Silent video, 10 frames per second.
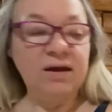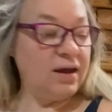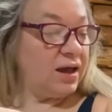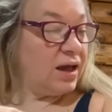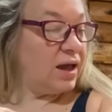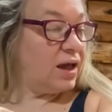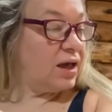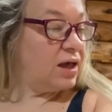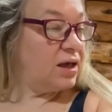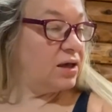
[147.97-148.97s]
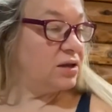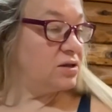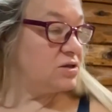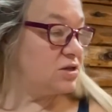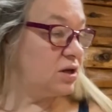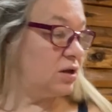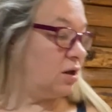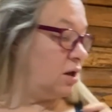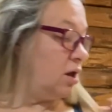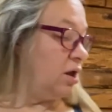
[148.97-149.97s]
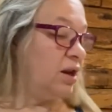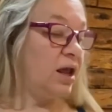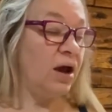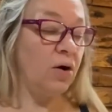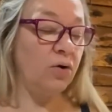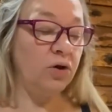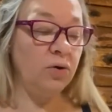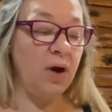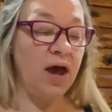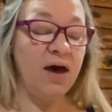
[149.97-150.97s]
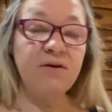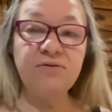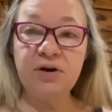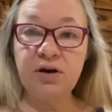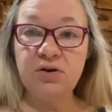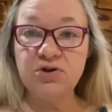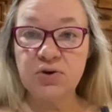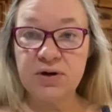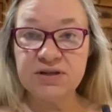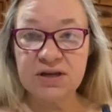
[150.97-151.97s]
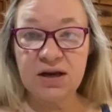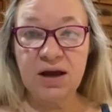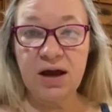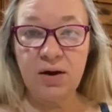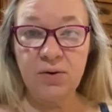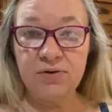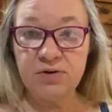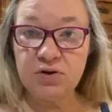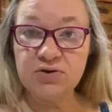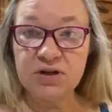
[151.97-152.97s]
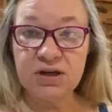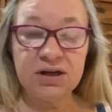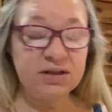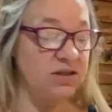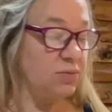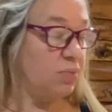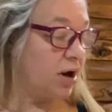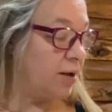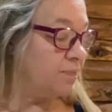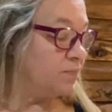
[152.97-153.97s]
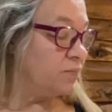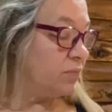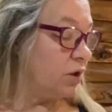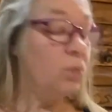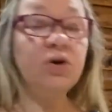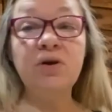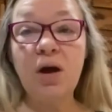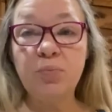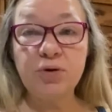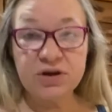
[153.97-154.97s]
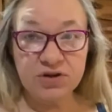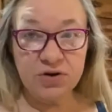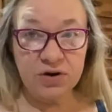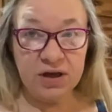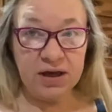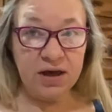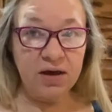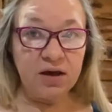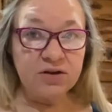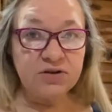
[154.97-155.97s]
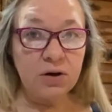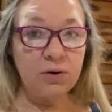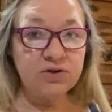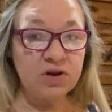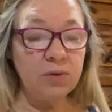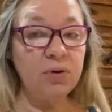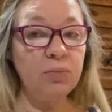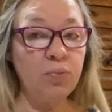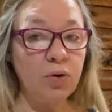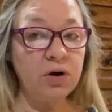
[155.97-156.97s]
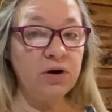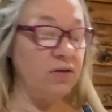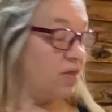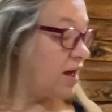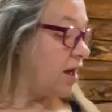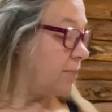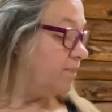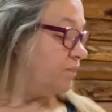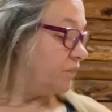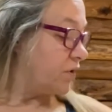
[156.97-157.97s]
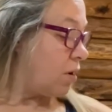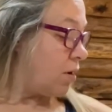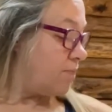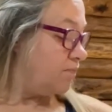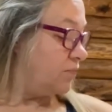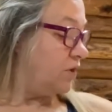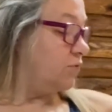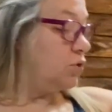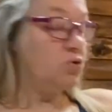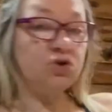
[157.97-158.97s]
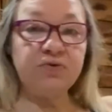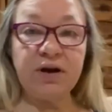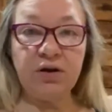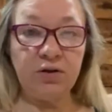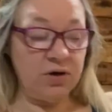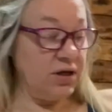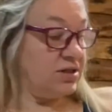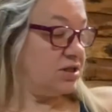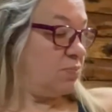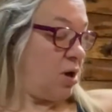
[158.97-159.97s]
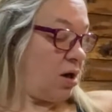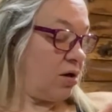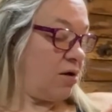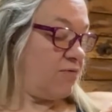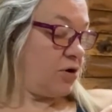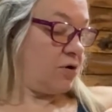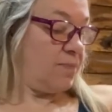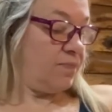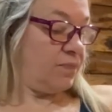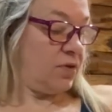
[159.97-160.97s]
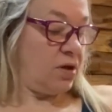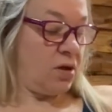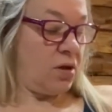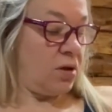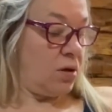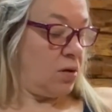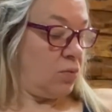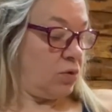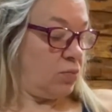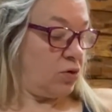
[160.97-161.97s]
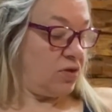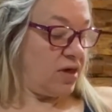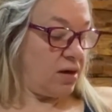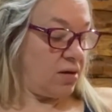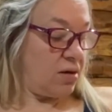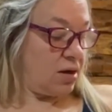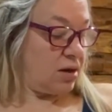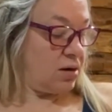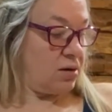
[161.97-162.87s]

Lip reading: And now you have your choice on how, if you're using an Instapot, we are not pressure cooking it. So it's going to be important that if you use your regular Instapot cover, we put that on.